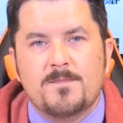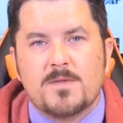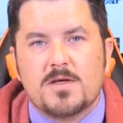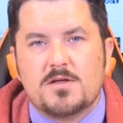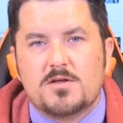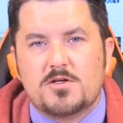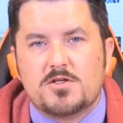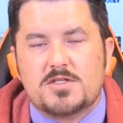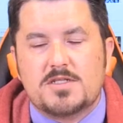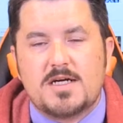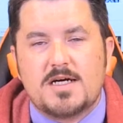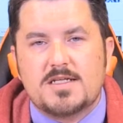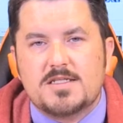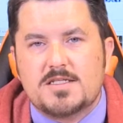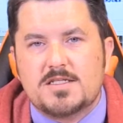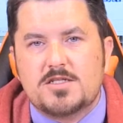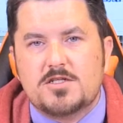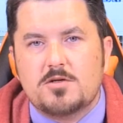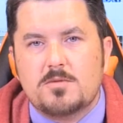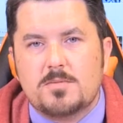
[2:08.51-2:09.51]
there's tons of
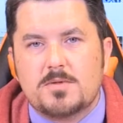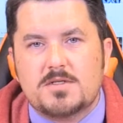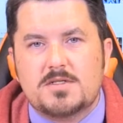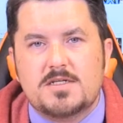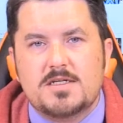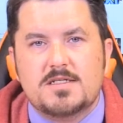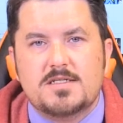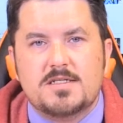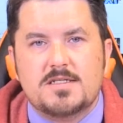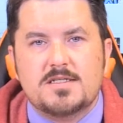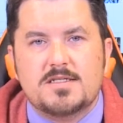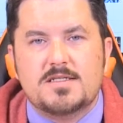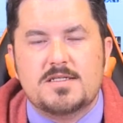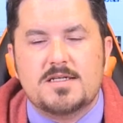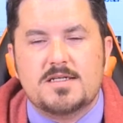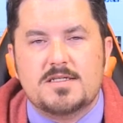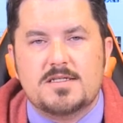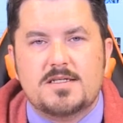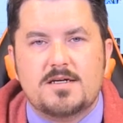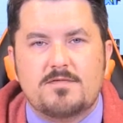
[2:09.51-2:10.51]
superstitions
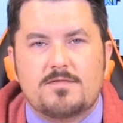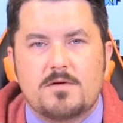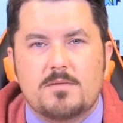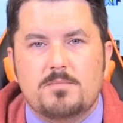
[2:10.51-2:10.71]
and different